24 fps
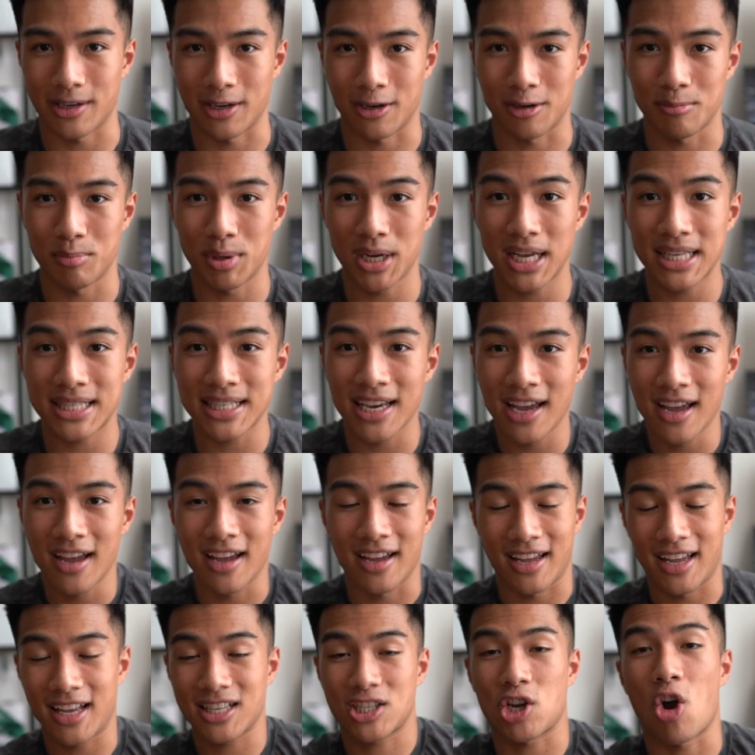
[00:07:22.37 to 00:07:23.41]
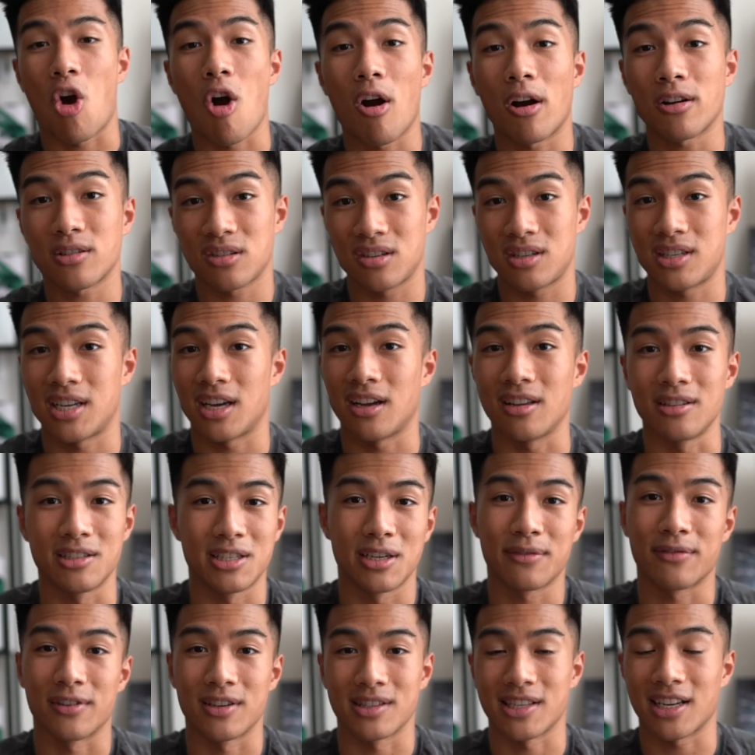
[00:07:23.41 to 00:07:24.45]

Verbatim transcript: earbuds, it's hard to tell a difference.